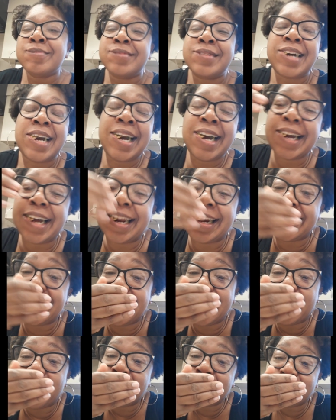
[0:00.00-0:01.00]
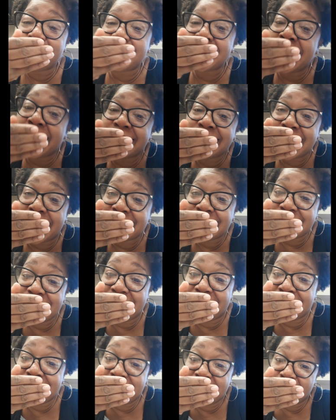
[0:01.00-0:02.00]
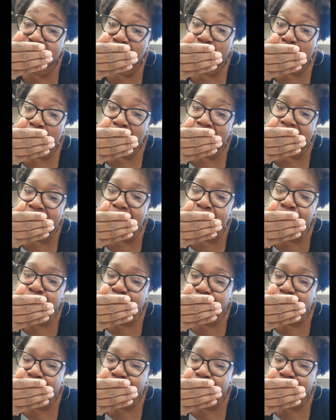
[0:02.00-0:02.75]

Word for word: I gotta go. I'll talk to y'all later. Bye.